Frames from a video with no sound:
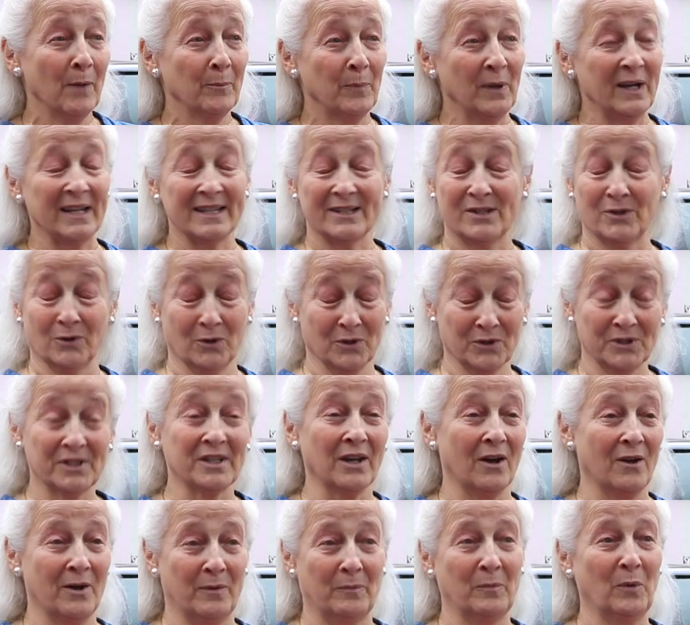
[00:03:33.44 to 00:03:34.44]
But it's
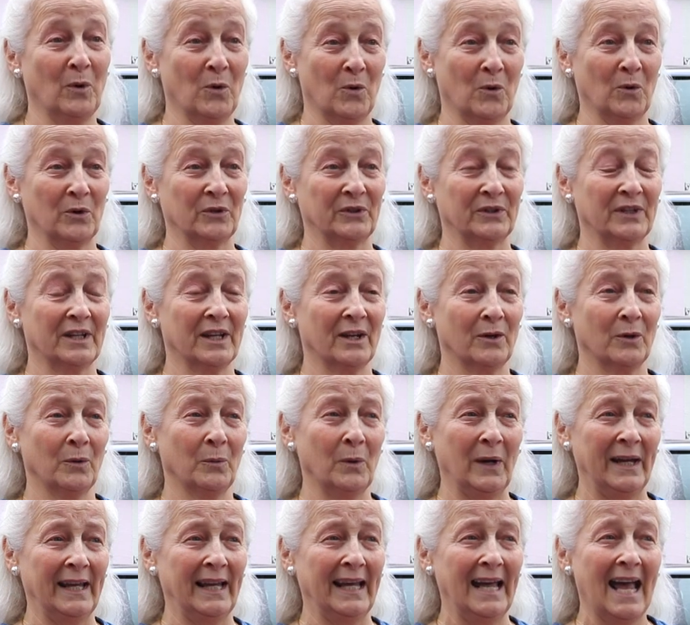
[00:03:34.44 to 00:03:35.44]
also important
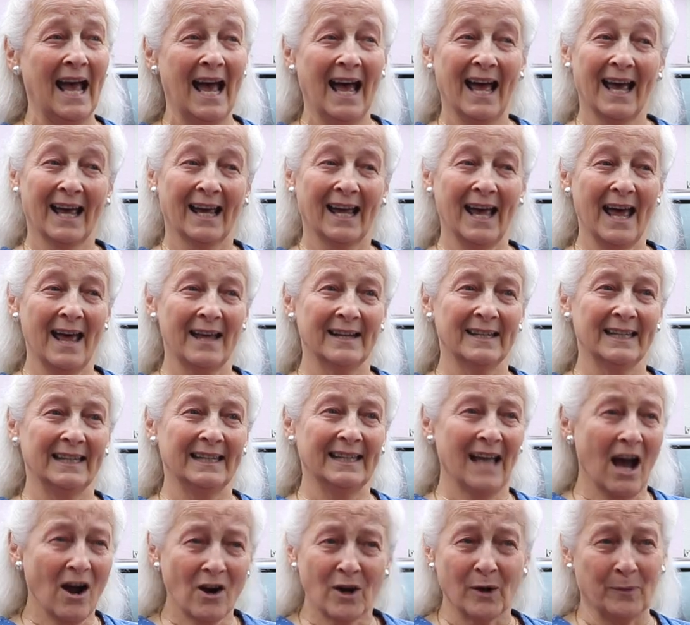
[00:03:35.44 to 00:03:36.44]
that we get
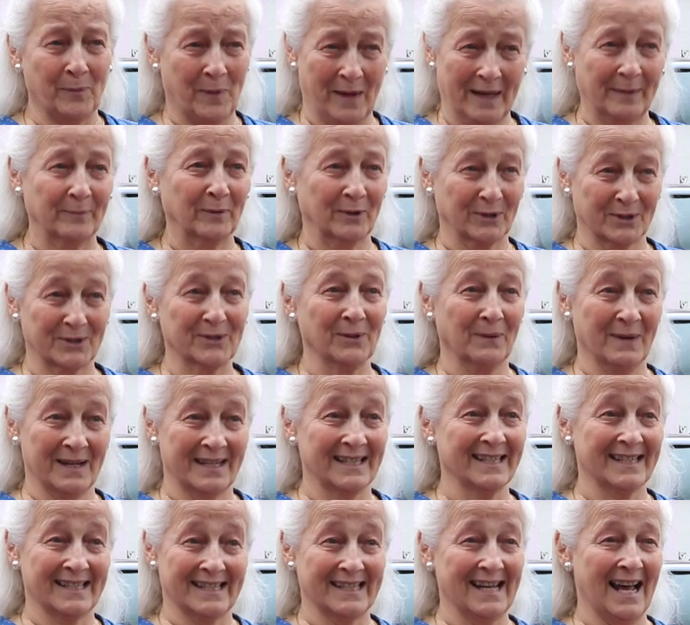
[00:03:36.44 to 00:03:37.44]
younger people to
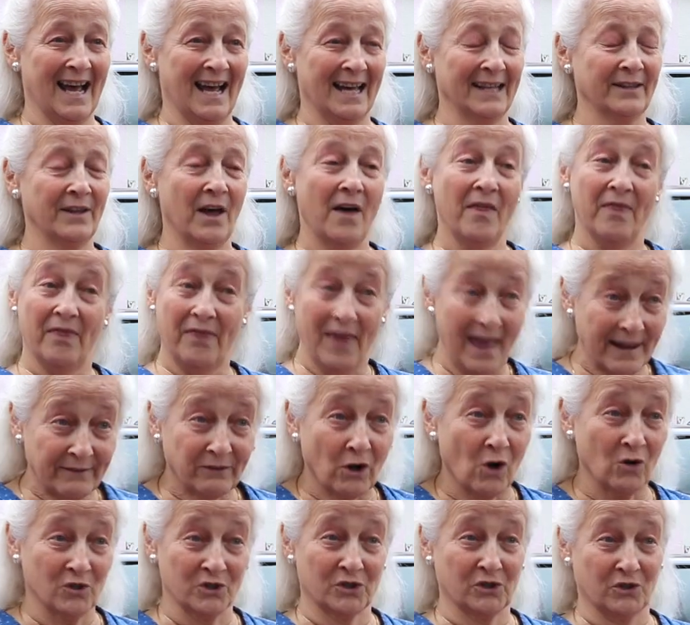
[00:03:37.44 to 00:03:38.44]
understand that
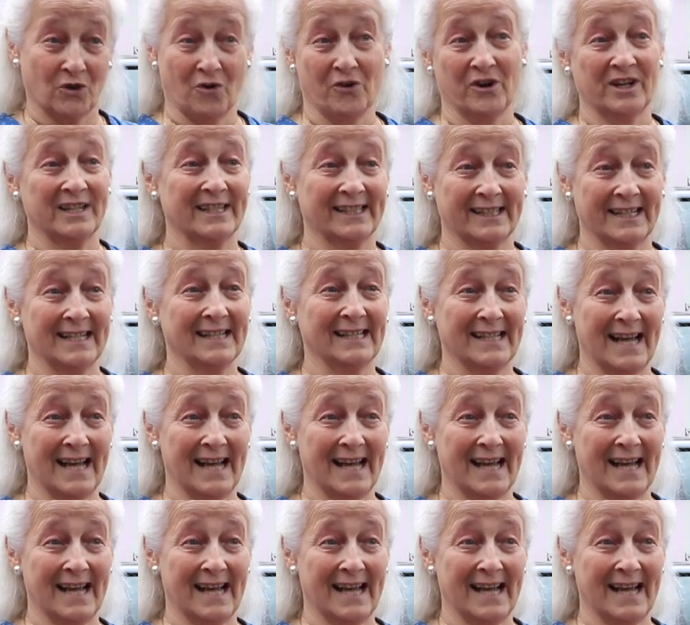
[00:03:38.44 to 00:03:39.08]
they've got stories to